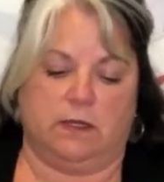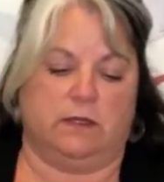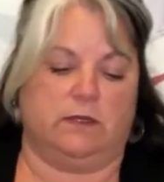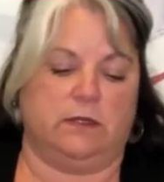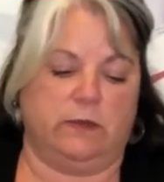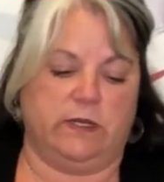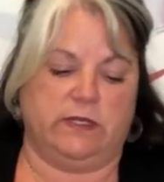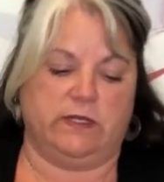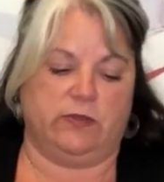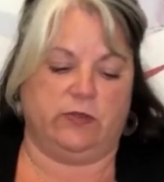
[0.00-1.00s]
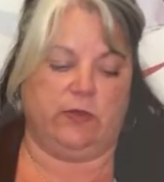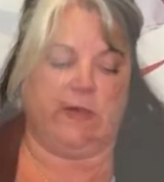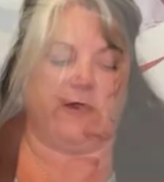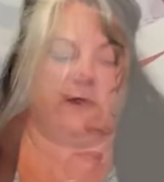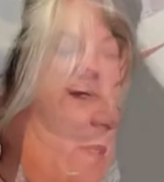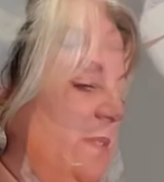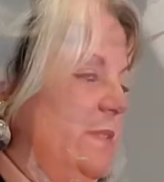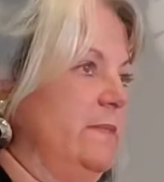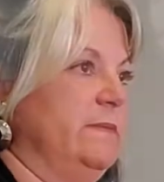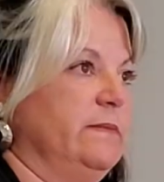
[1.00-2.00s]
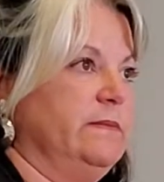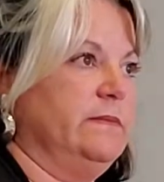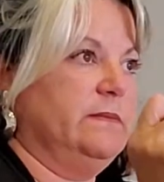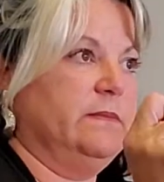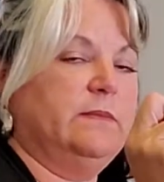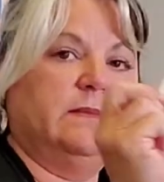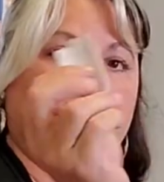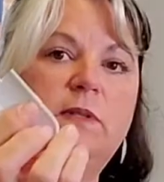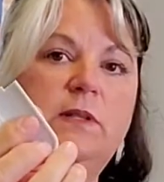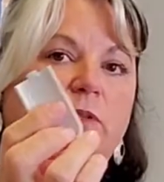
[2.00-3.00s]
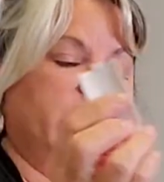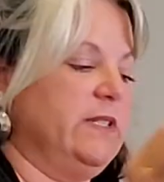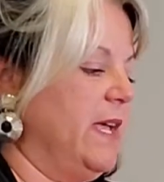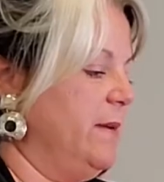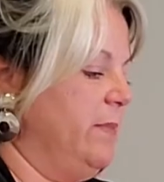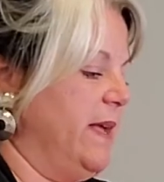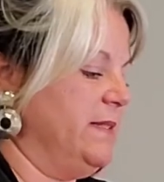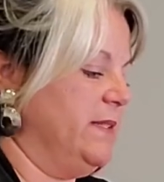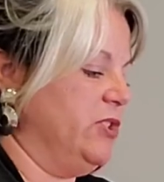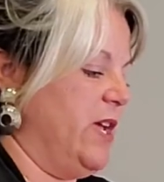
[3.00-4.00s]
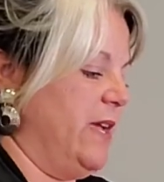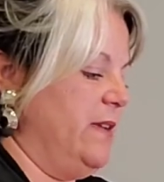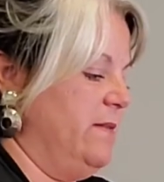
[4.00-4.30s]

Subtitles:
To insert your batteries. You'll slide plastic jacket.